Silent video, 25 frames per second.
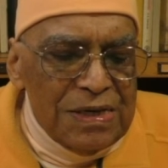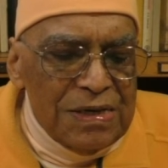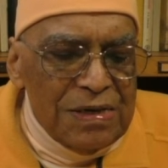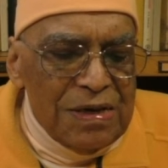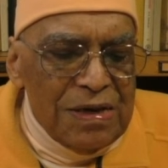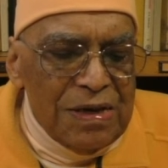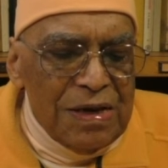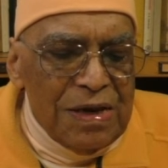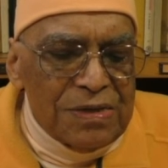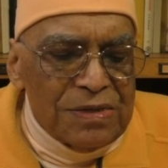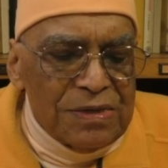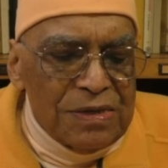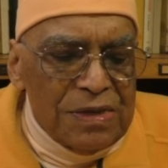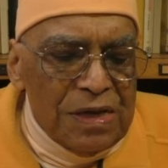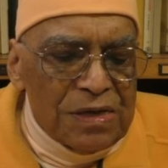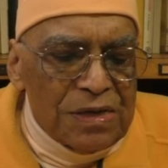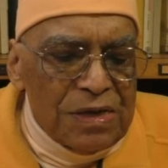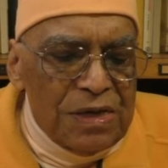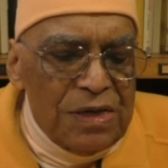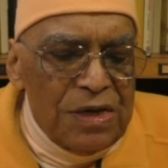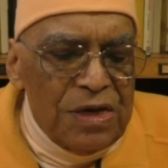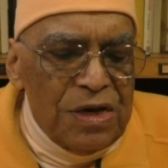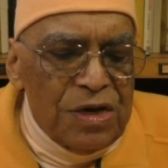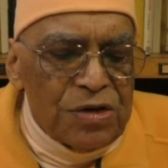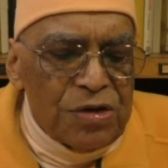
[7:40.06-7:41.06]
as the
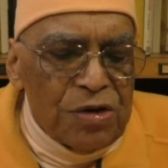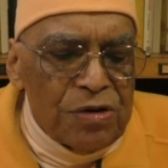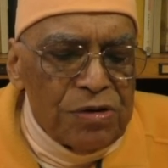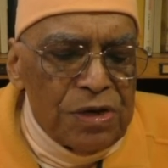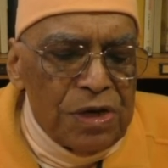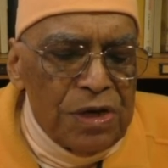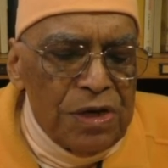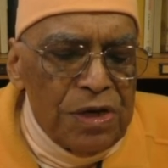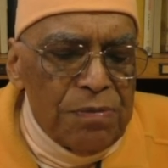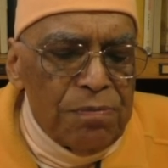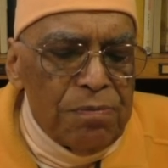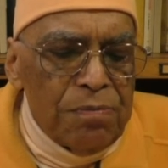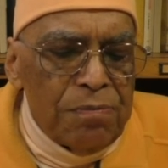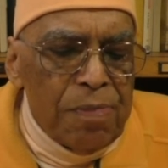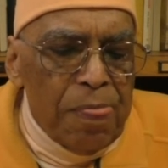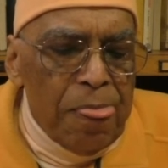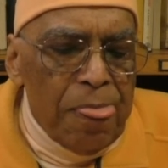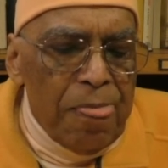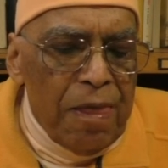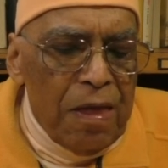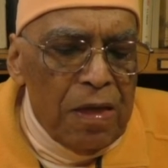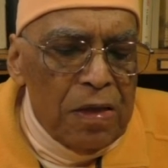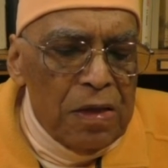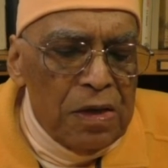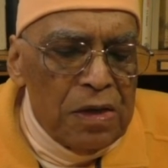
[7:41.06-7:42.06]
creation hymn,
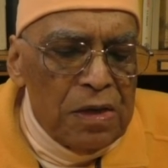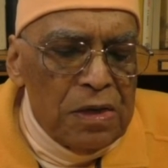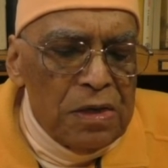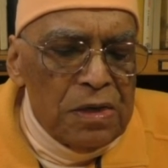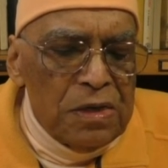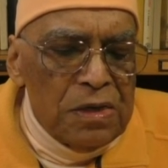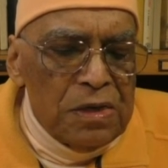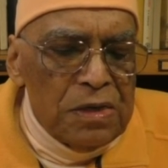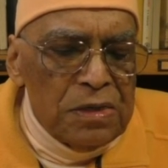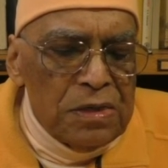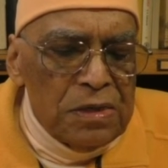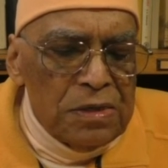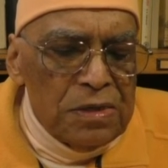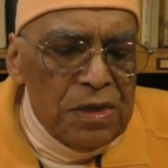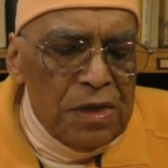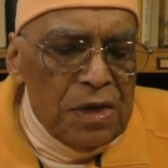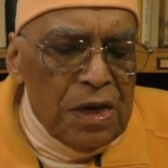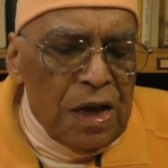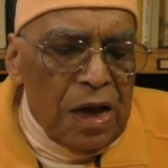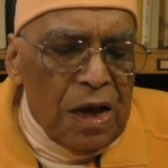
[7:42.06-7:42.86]
the